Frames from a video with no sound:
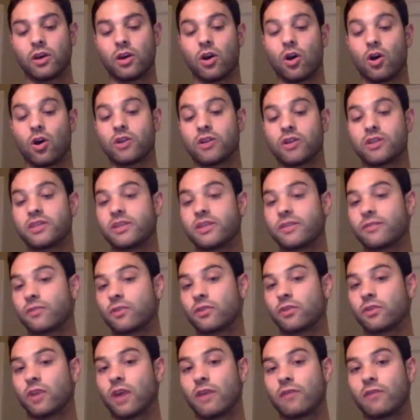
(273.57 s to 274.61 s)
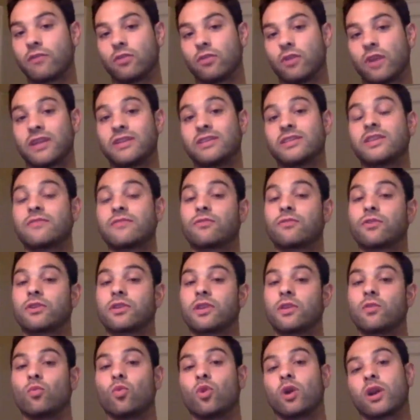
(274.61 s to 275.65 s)
on a different level and different
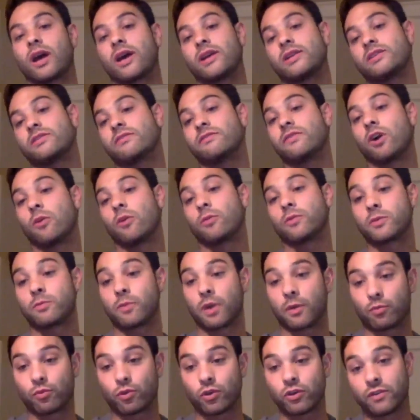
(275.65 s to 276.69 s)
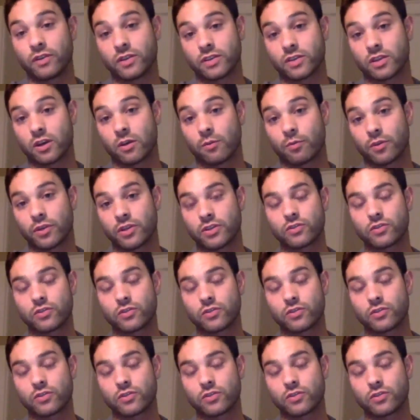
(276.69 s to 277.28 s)
than what I had developed at my previous company.